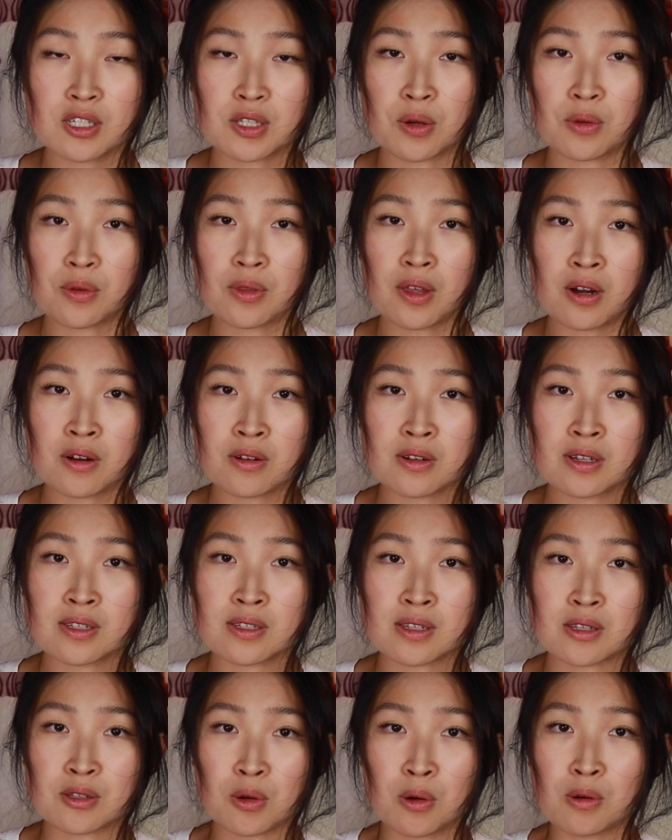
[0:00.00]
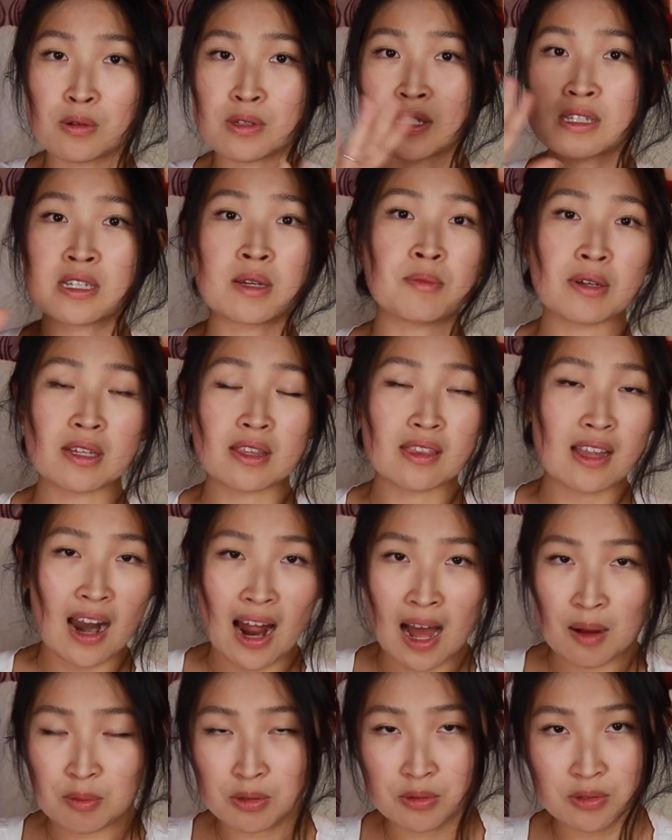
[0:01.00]
So there is this whole snippet that
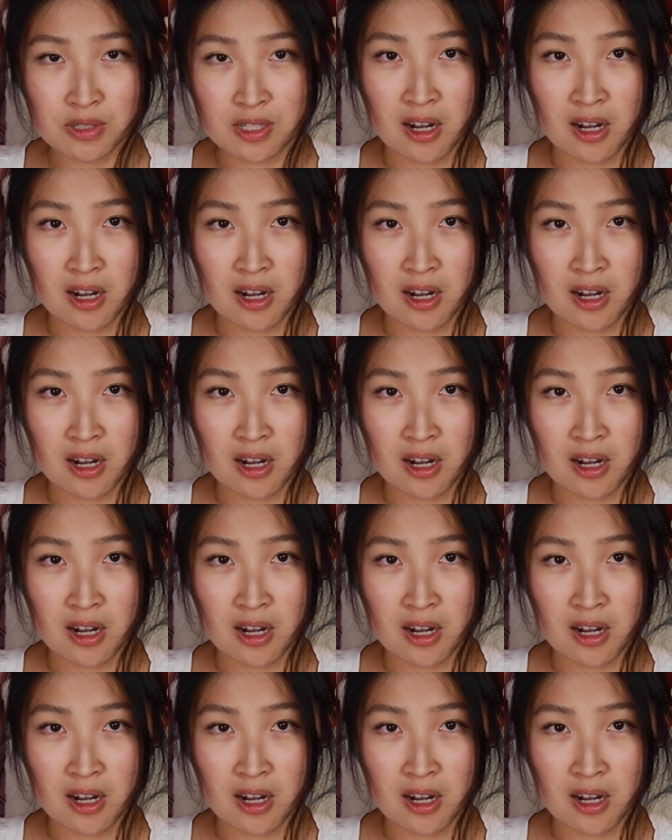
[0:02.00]
Apple was